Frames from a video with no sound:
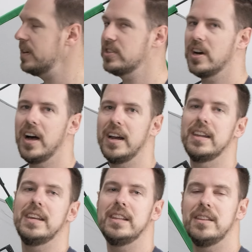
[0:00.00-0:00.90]
and
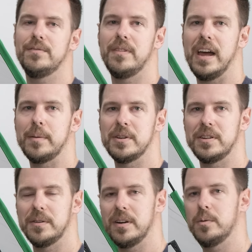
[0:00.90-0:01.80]
dot in the flag
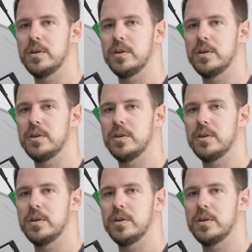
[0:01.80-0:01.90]
material,